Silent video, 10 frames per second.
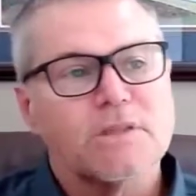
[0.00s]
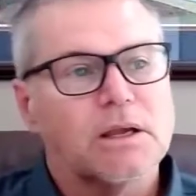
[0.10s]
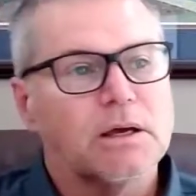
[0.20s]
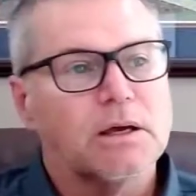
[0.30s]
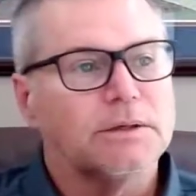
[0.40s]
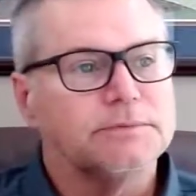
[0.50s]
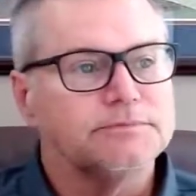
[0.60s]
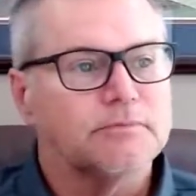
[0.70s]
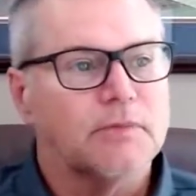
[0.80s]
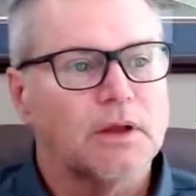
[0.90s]

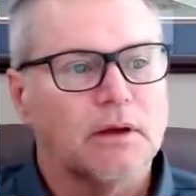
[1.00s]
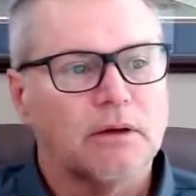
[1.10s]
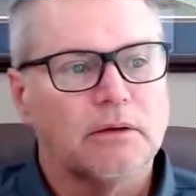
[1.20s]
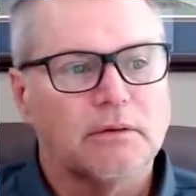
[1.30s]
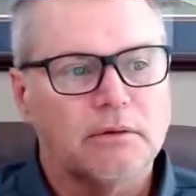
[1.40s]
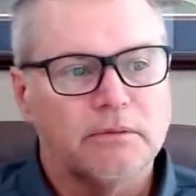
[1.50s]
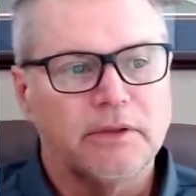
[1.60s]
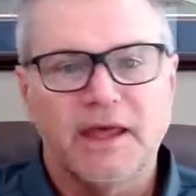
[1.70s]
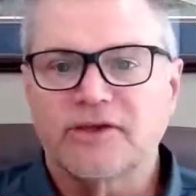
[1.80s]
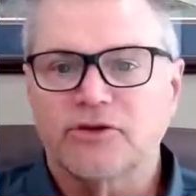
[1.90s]

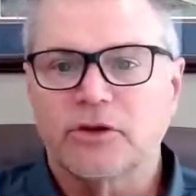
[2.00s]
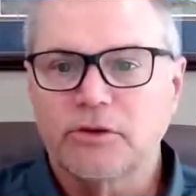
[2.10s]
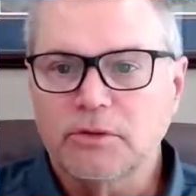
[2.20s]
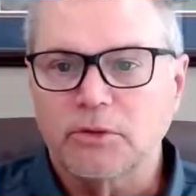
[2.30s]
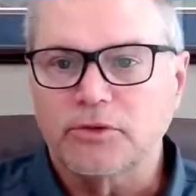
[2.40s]
the executables